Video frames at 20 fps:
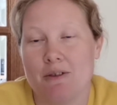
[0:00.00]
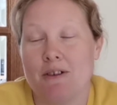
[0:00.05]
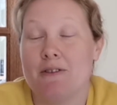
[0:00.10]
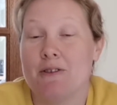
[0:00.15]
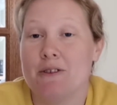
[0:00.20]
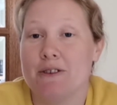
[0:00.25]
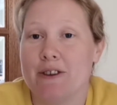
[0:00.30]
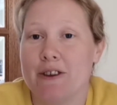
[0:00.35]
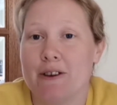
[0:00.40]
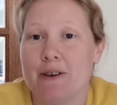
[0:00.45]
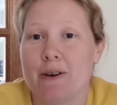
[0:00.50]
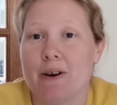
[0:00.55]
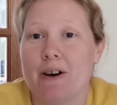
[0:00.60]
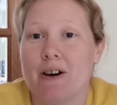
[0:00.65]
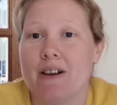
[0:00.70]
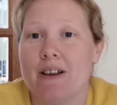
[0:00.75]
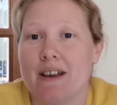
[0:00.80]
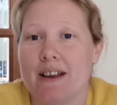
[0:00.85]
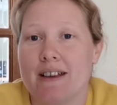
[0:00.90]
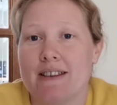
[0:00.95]
We've also
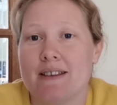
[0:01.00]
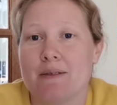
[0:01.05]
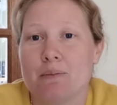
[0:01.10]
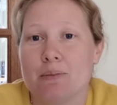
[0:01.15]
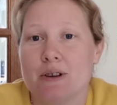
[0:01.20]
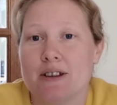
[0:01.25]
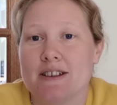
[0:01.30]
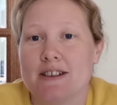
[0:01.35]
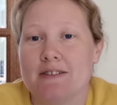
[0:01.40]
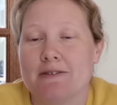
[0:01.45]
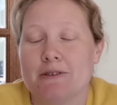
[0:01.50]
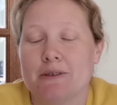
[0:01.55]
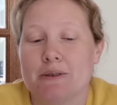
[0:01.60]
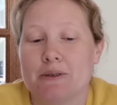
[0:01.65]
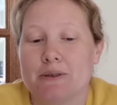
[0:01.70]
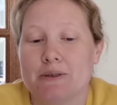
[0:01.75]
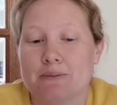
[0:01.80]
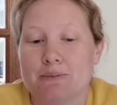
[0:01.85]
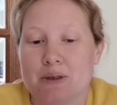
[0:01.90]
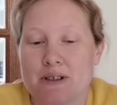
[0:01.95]
got some
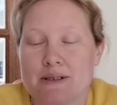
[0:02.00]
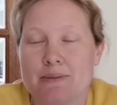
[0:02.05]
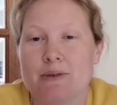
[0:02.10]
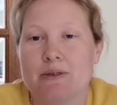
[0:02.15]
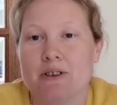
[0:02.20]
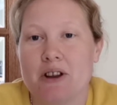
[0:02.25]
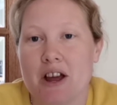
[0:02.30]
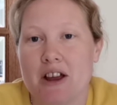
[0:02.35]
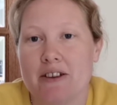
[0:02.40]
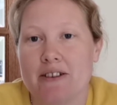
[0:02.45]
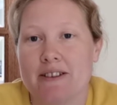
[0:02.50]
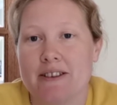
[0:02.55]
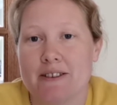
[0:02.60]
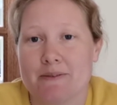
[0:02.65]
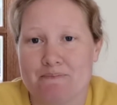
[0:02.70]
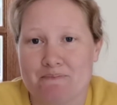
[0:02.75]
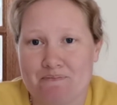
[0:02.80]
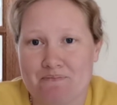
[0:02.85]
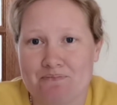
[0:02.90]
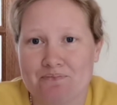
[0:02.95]
printable notes